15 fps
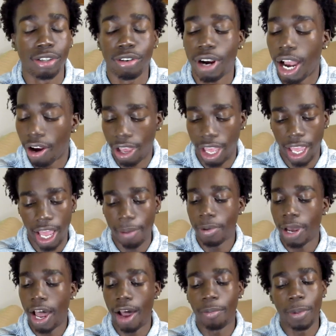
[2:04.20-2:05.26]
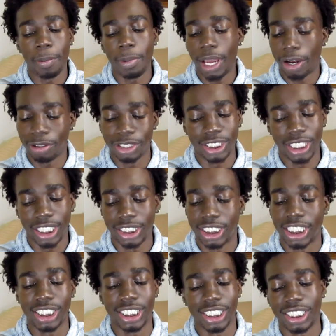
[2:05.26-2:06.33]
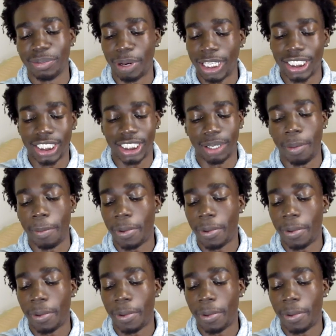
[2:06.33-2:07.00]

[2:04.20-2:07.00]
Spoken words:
girl, okay, I'm not going to just say JT or somebody said something.